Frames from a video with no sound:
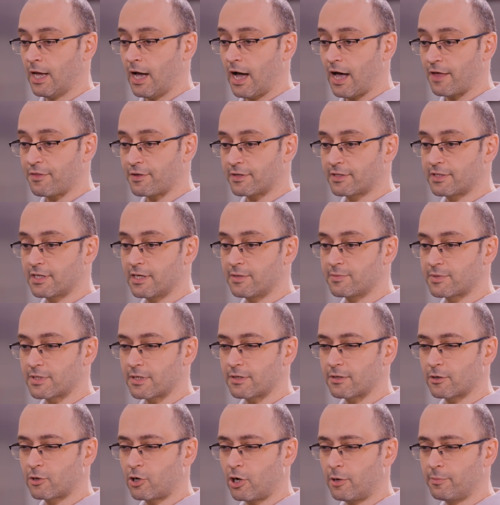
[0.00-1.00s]
other teams
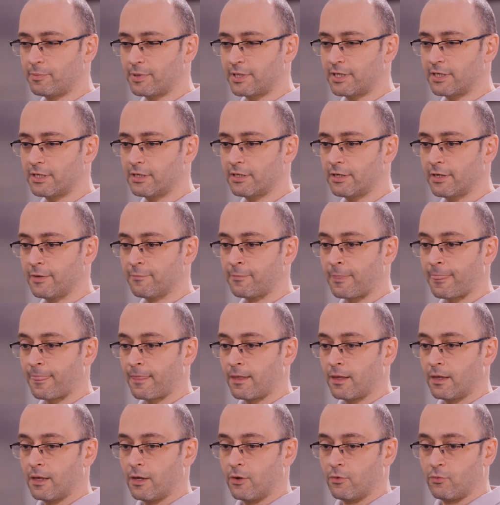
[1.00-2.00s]
in the company,
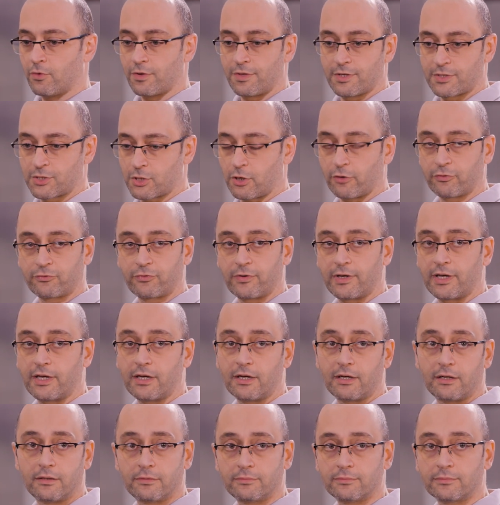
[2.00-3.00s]
with the
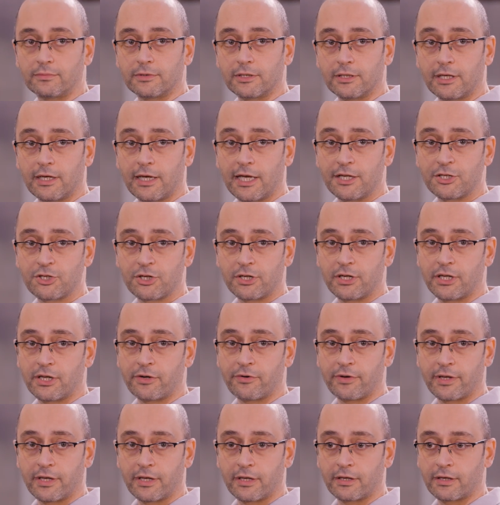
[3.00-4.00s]
software
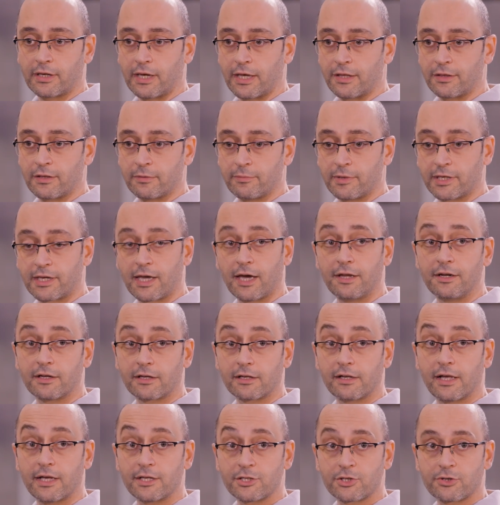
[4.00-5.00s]
engineering and the
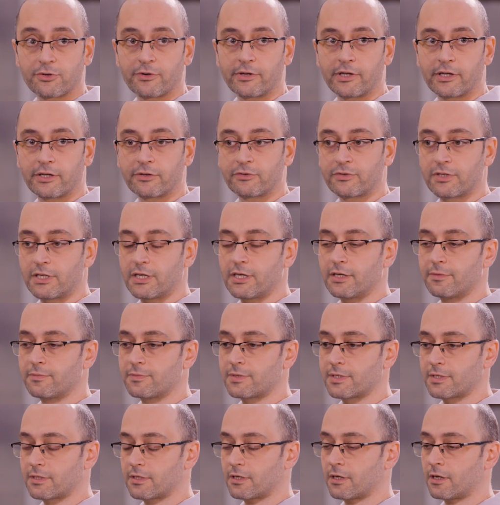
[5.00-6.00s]
mechanical engineering
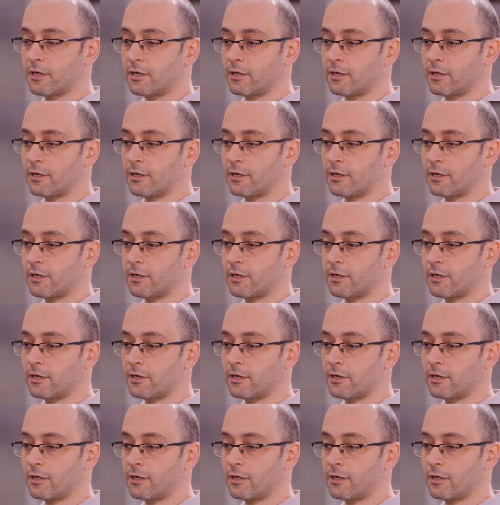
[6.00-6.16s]
teams,